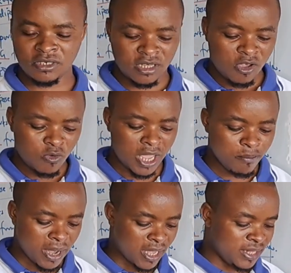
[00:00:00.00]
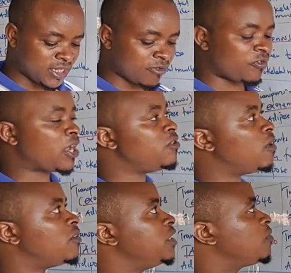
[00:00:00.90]
whereby this
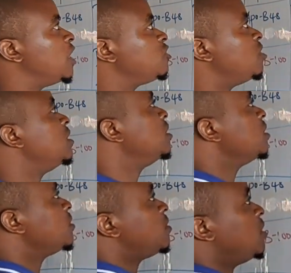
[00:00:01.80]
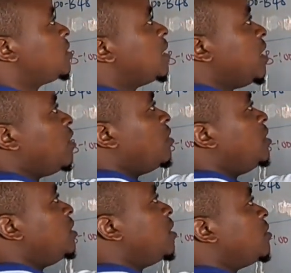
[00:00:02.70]
Friedwald equation says that
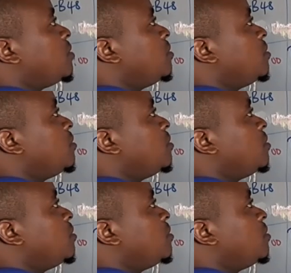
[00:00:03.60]
LDL,